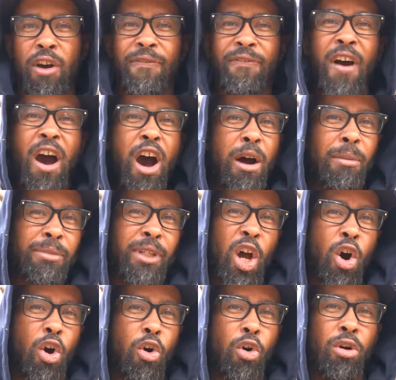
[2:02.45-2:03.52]
a farm
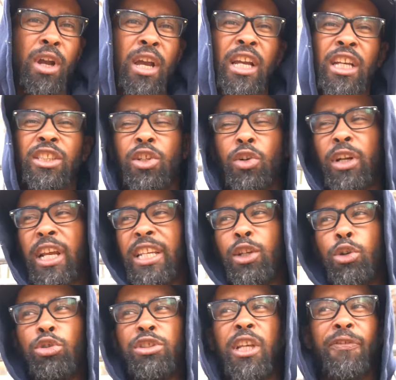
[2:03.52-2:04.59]
dog. So we
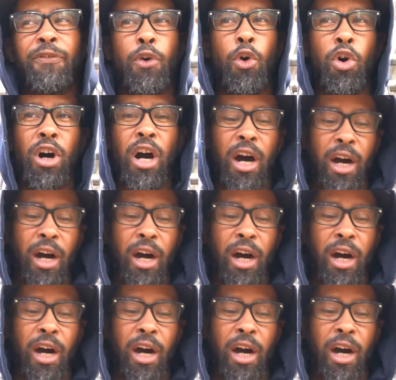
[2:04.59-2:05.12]
use it for